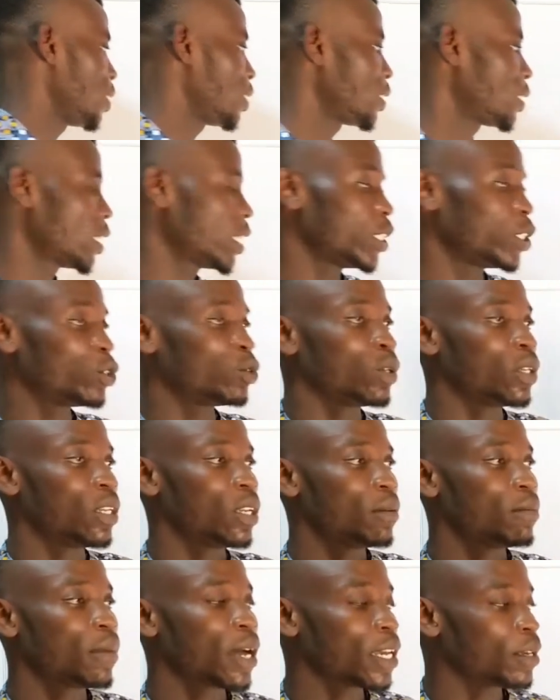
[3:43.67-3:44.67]
base 10 to a
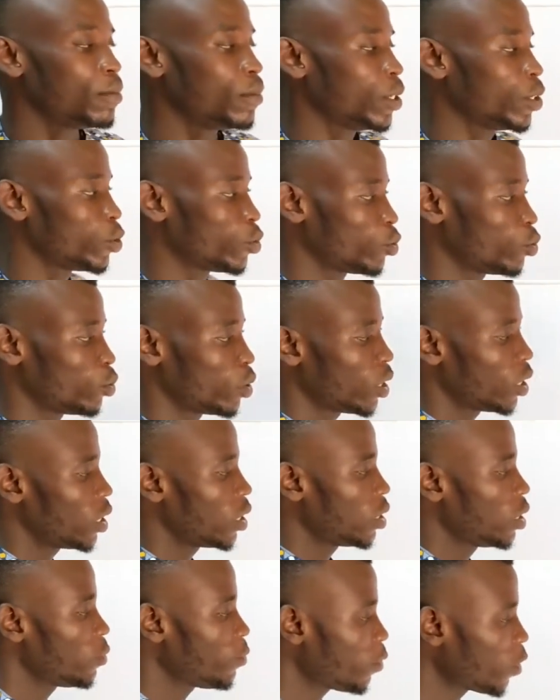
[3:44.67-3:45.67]
number in base
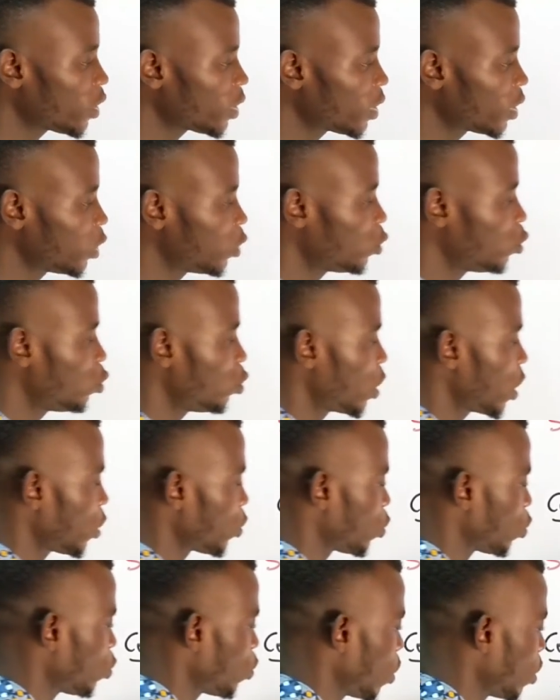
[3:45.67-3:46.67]
2. The first thing you do here is to